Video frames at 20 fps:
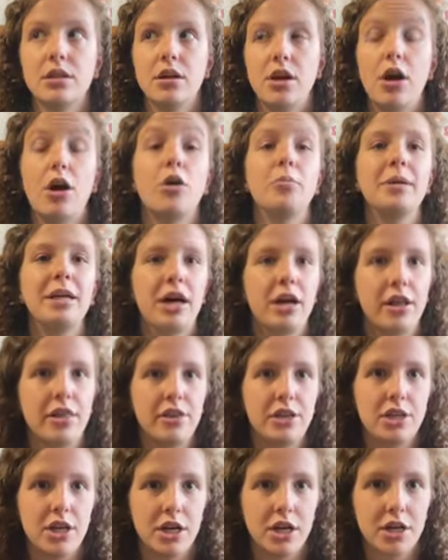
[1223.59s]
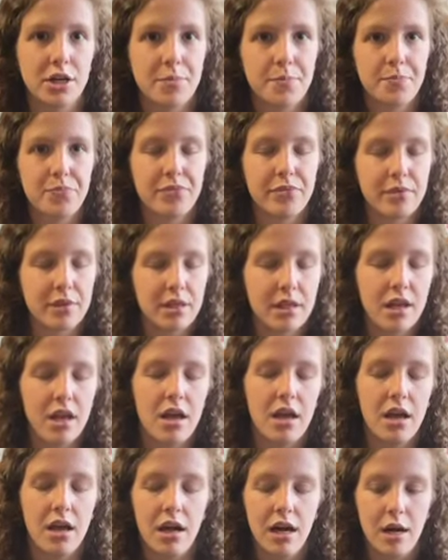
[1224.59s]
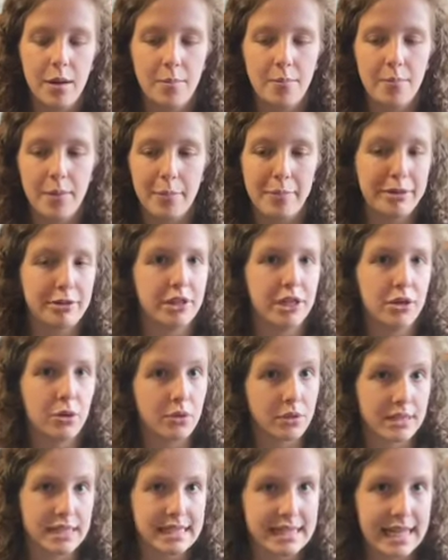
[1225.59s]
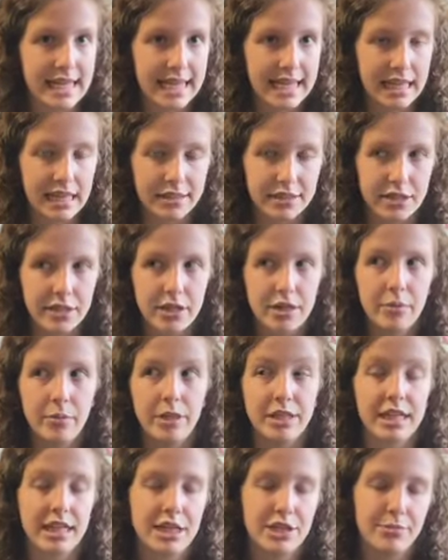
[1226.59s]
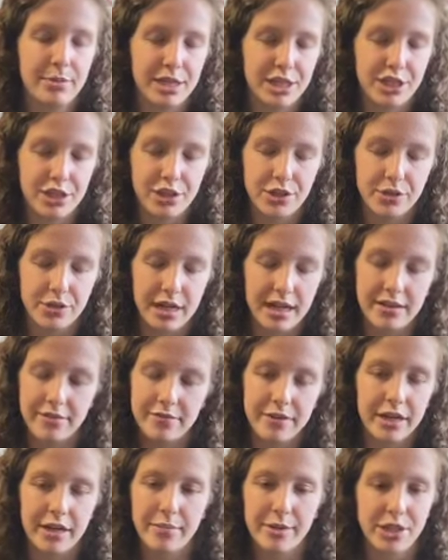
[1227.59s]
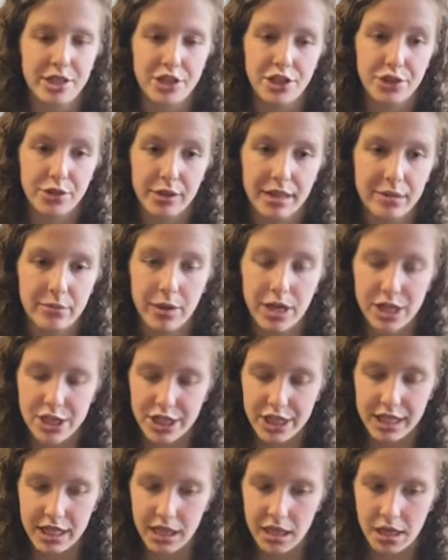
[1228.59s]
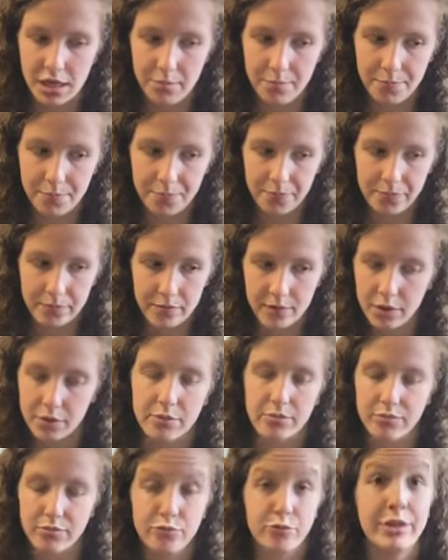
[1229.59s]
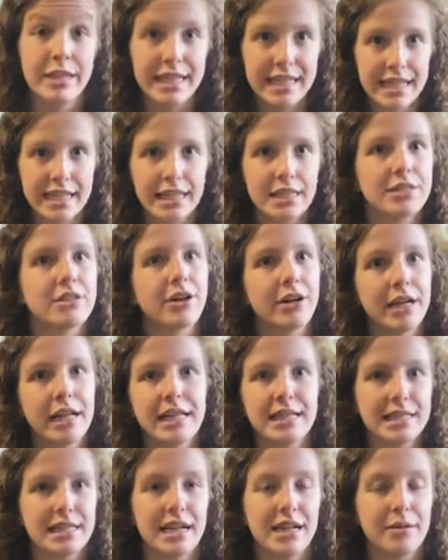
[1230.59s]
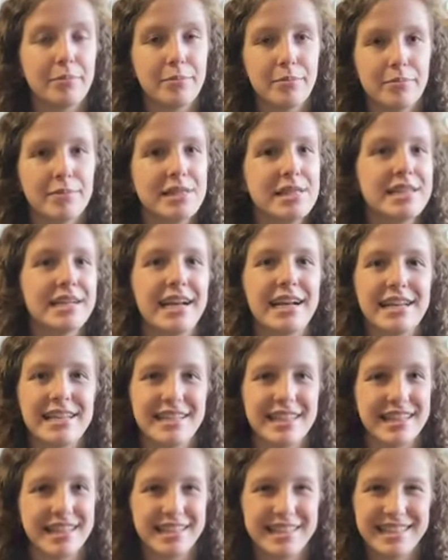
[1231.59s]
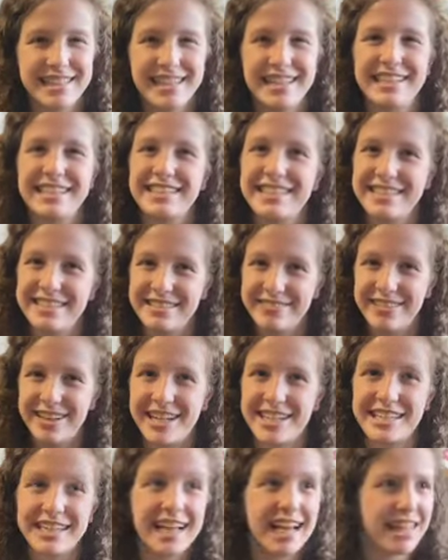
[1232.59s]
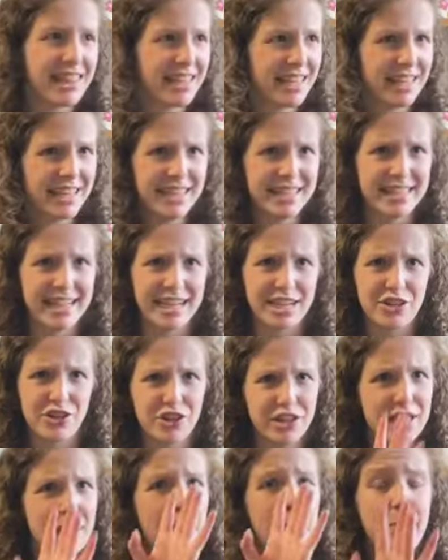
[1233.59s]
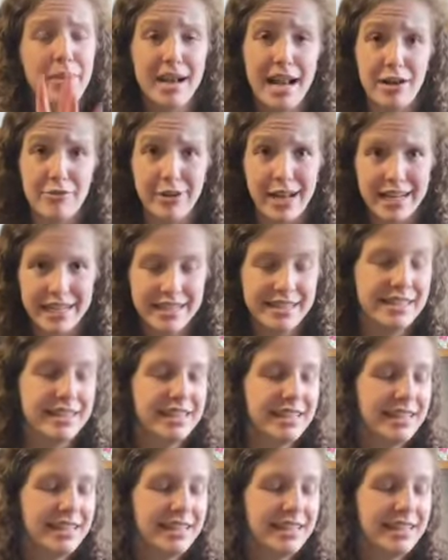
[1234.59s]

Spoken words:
All Be Gone in the Dark, about the Golden State Killer, which I very much enjoyed watching, or reading, sorry, it's not a thing to watch. I think it is actually, but I read it.